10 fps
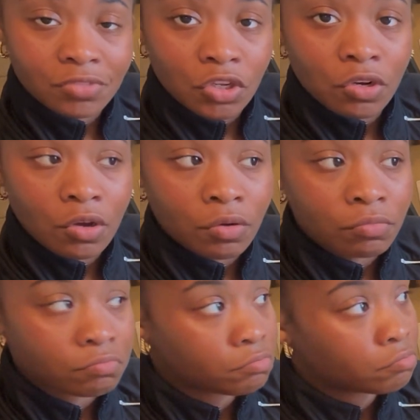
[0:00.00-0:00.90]
you
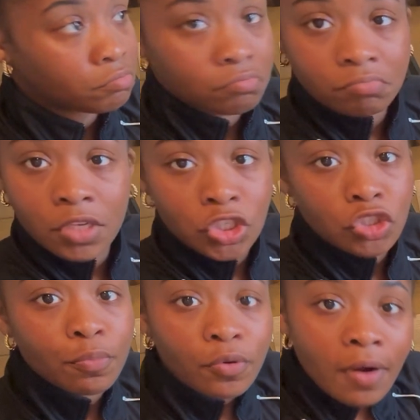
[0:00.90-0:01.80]
know, that's
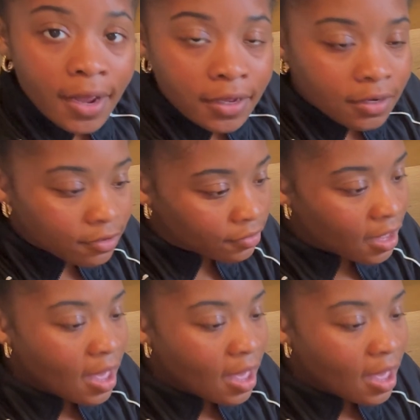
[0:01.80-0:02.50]
your prerogative.